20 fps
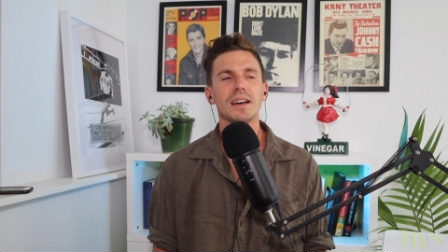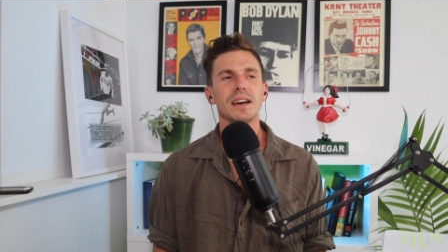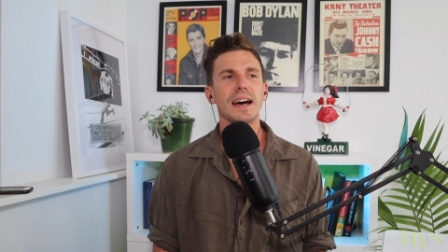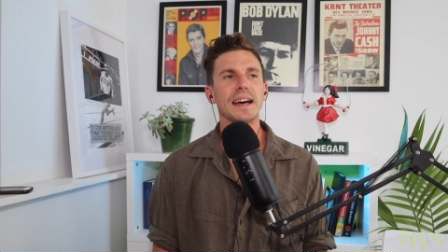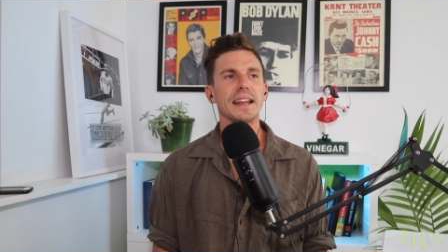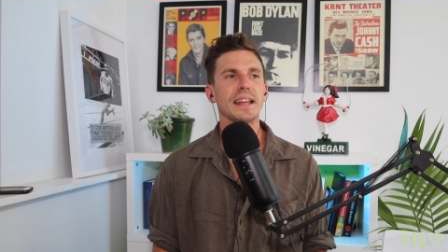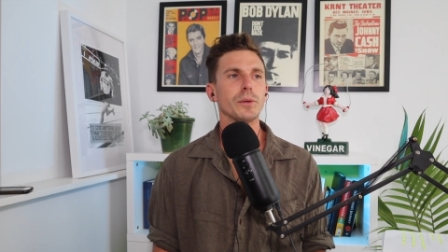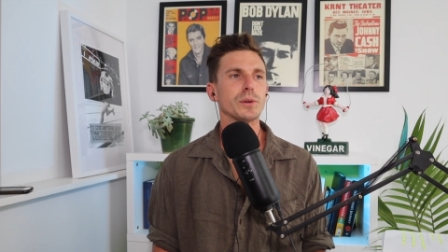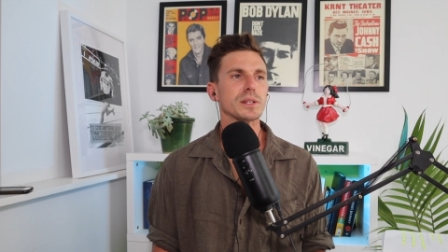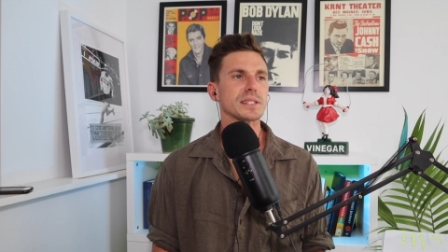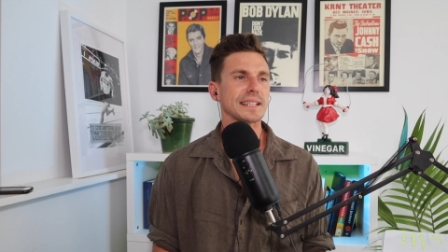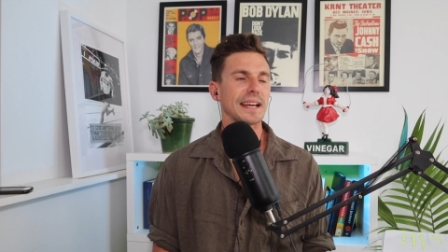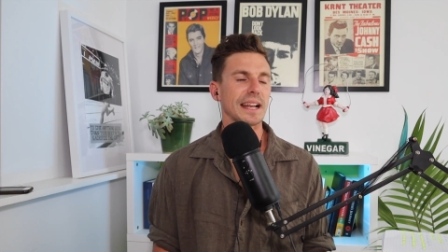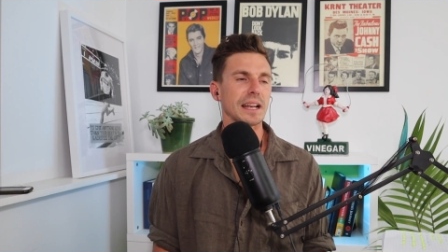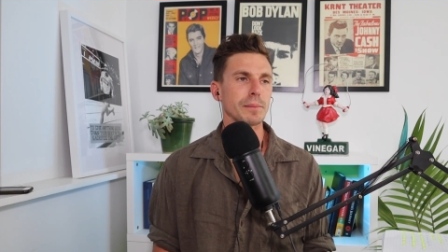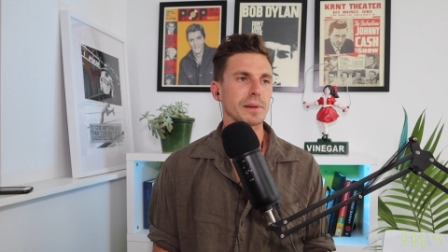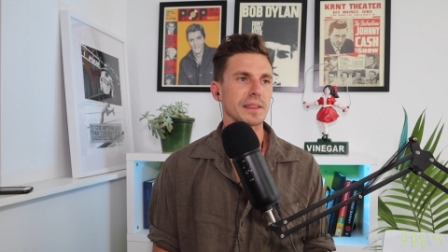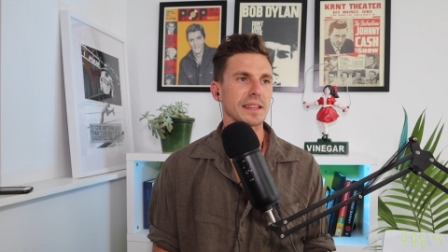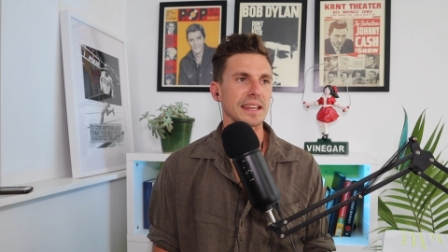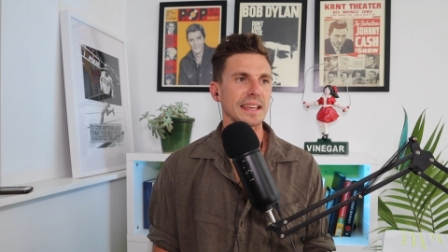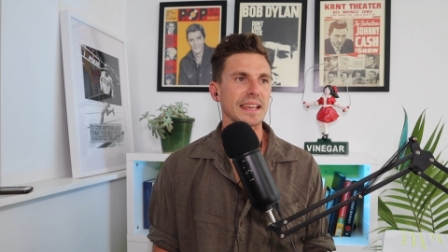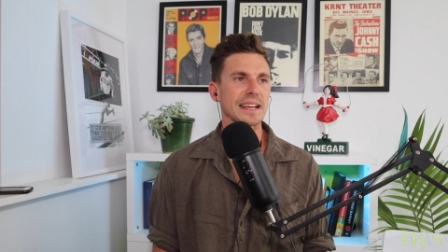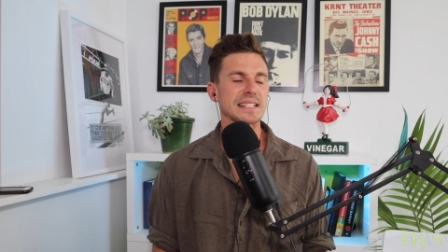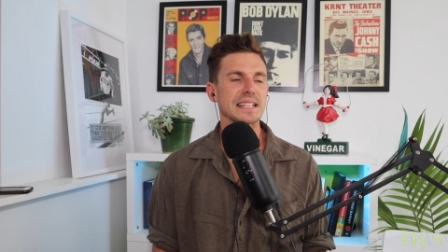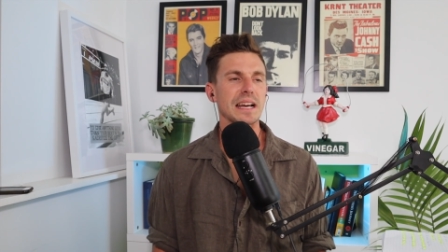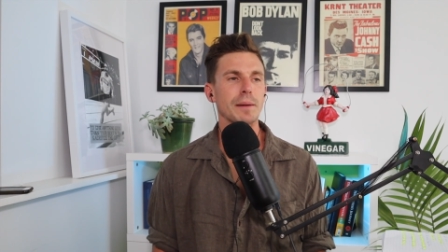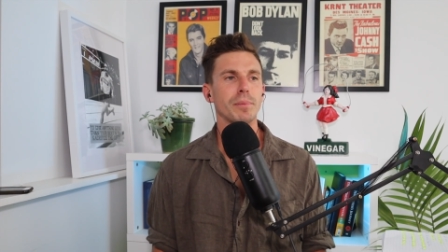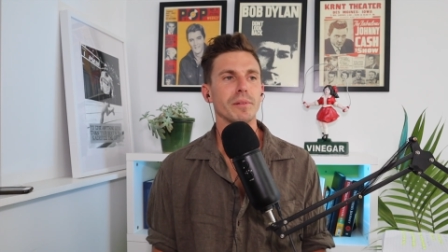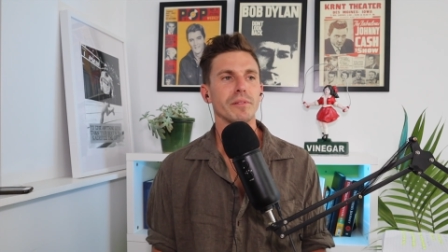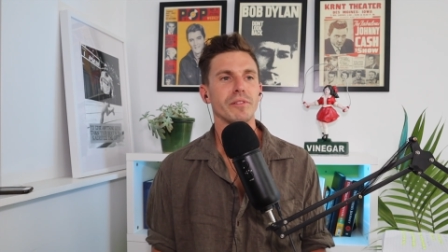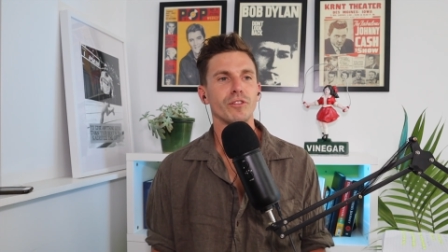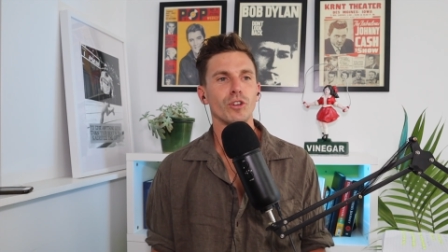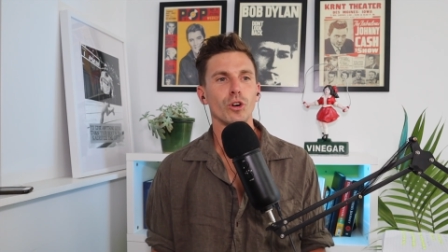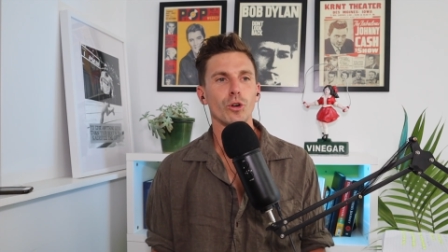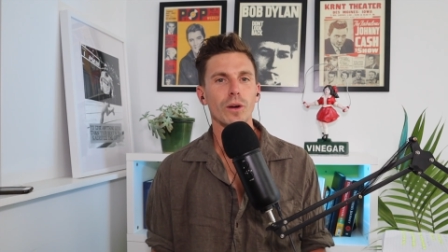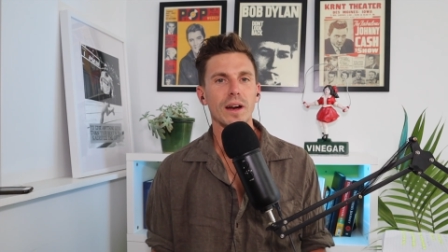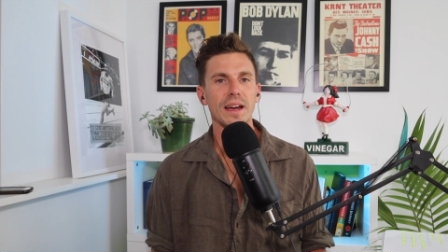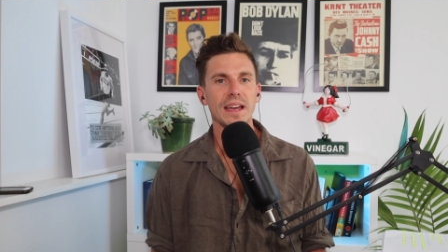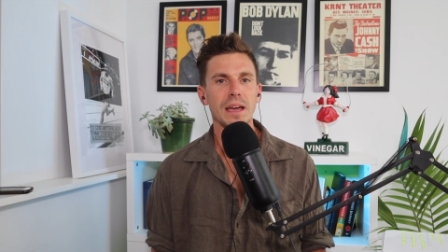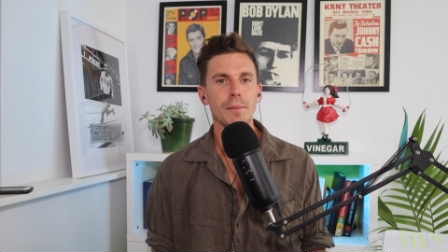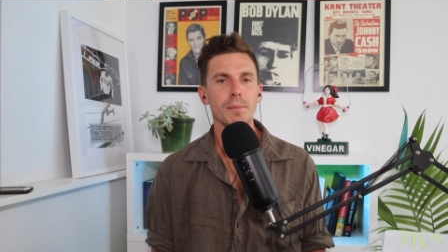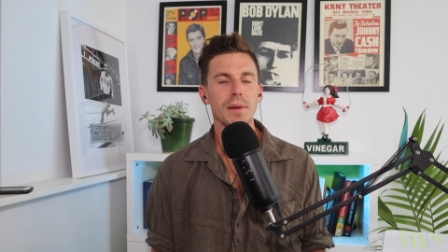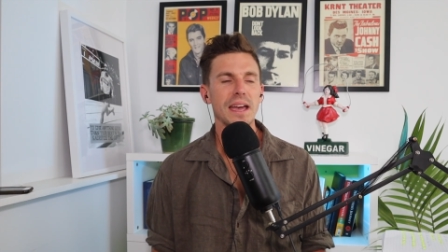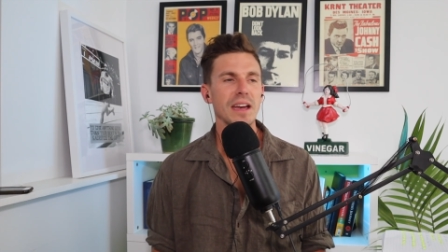And he was telling me that he gets up at 4 a.m.